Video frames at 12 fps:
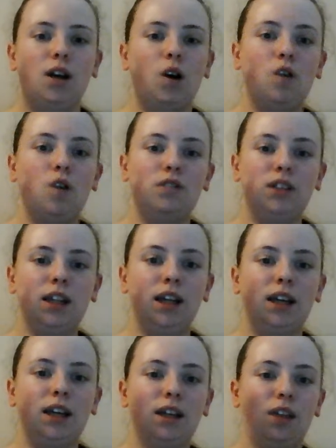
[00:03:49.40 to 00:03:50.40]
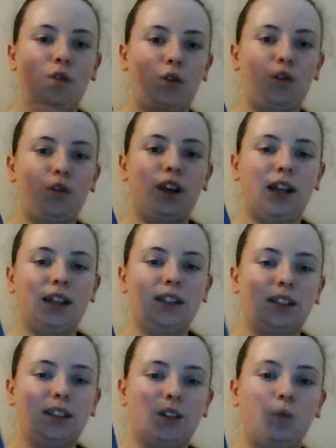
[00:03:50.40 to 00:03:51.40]
obviously, the
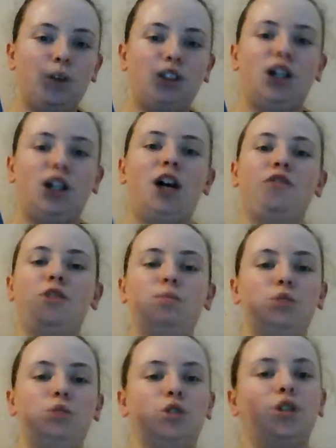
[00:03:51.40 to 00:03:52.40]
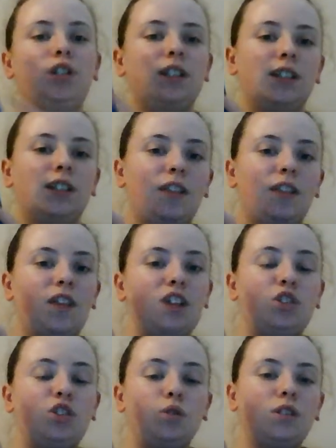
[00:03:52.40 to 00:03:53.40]
Kriegers, which have abducted the
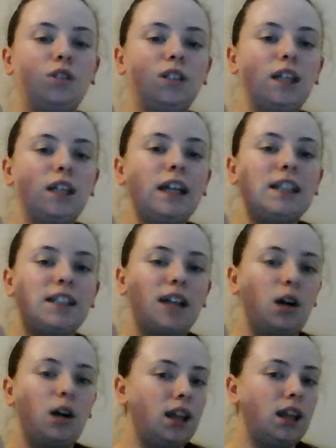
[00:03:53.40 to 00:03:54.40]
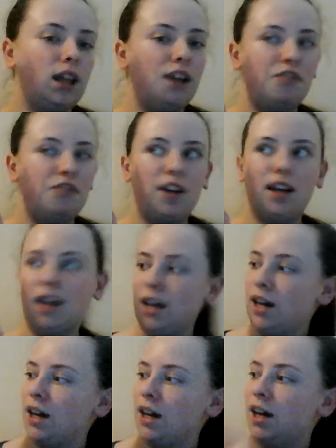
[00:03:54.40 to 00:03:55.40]
adults in the town that they live in,
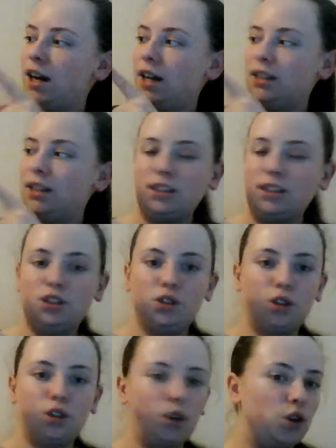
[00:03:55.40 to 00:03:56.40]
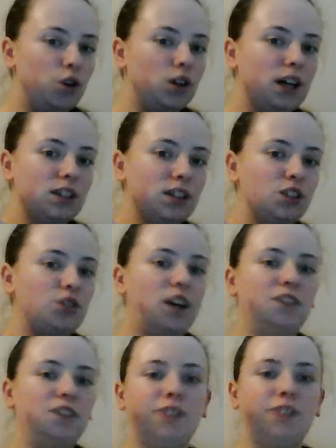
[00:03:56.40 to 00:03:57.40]
and this young girl has to try
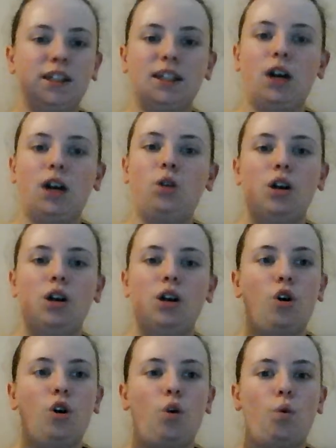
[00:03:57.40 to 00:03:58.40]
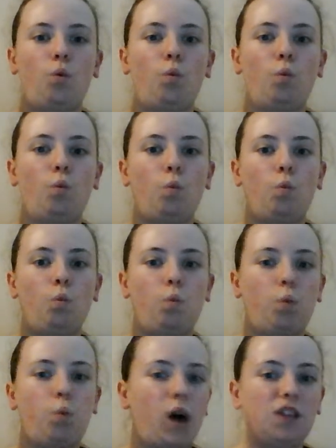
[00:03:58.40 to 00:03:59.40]
and find out
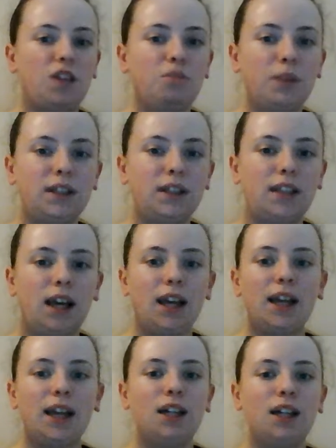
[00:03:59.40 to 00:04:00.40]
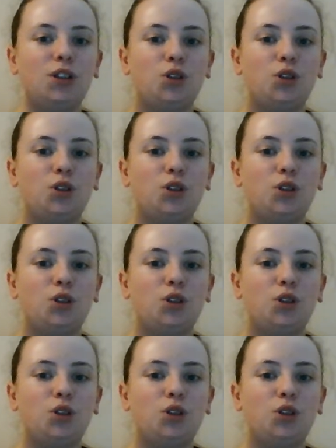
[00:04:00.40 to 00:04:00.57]
why they've been taken and